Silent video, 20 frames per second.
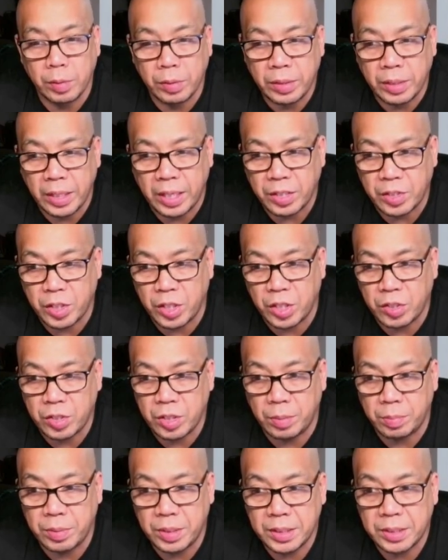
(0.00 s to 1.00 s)
thing I changed
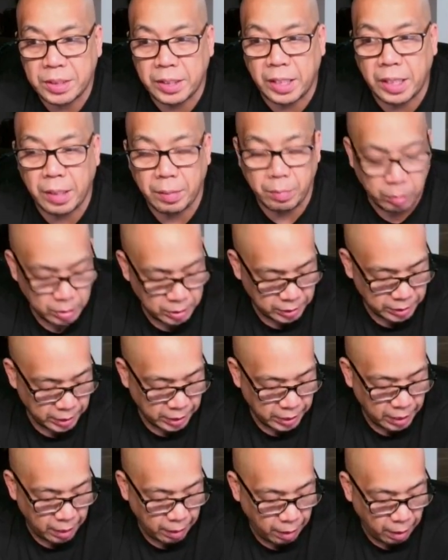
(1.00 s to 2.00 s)
up this time was
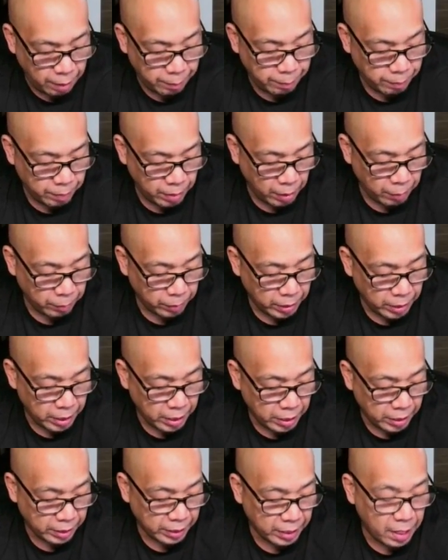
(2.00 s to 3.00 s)
that I went
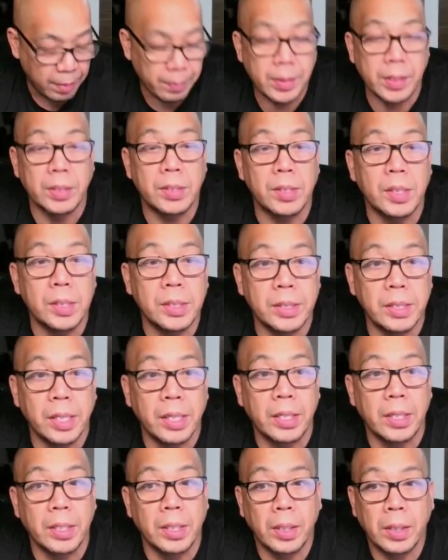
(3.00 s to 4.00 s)
ahead and got me a
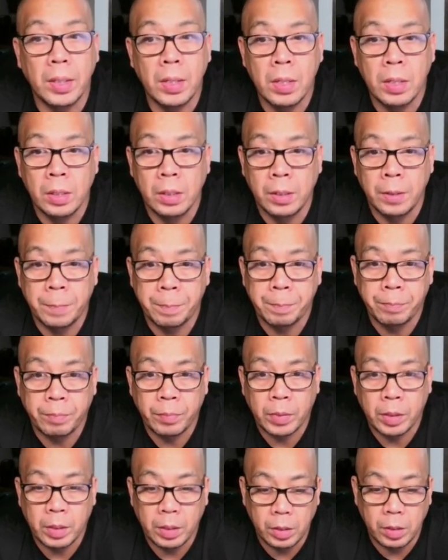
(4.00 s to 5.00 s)
TCI gun,
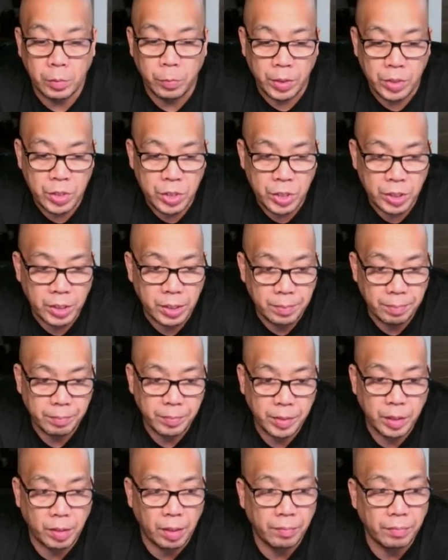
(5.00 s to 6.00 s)
which,
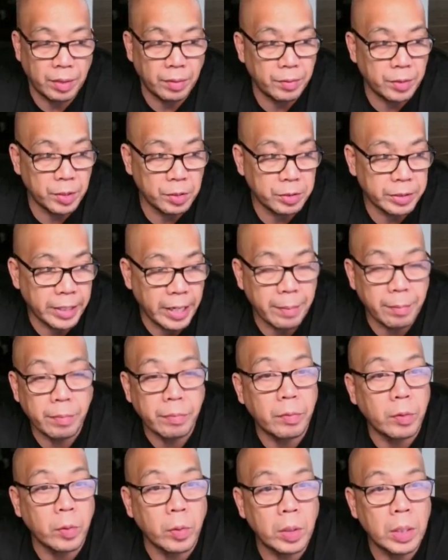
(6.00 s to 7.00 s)
I've never used that
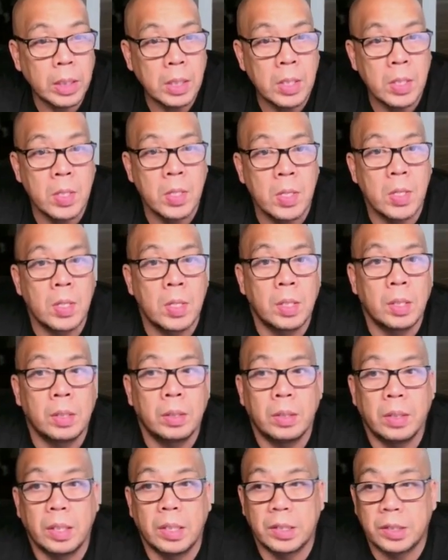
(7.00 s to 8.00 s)
before.
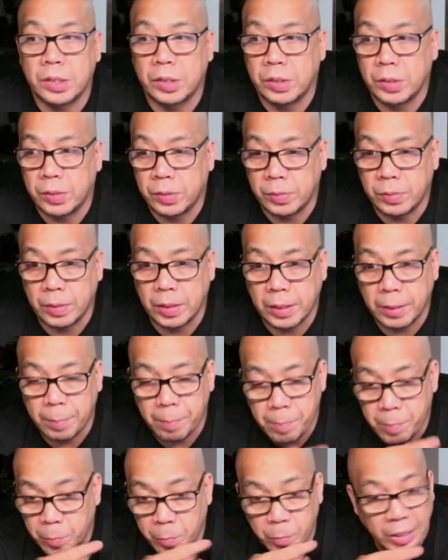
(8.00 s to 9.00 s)
And
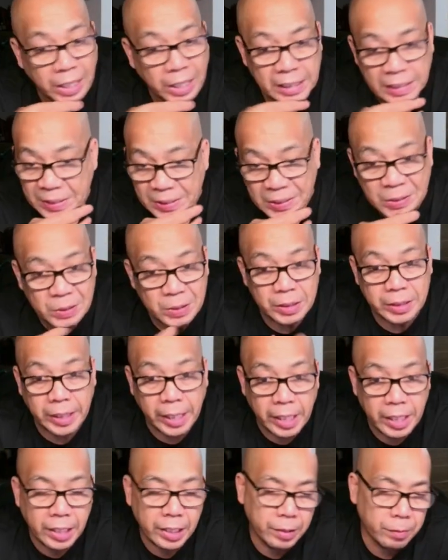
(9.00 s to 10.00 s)
so we got to use
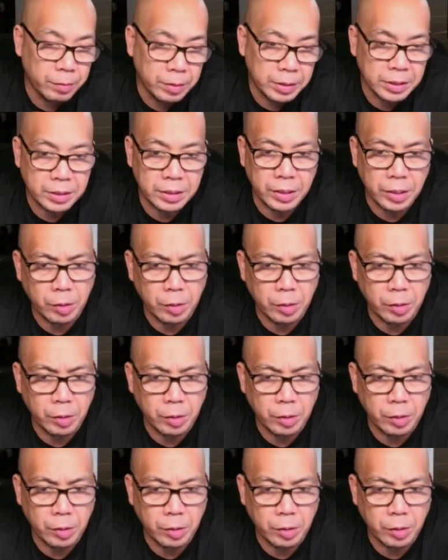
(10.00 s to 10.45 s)
that, and it was,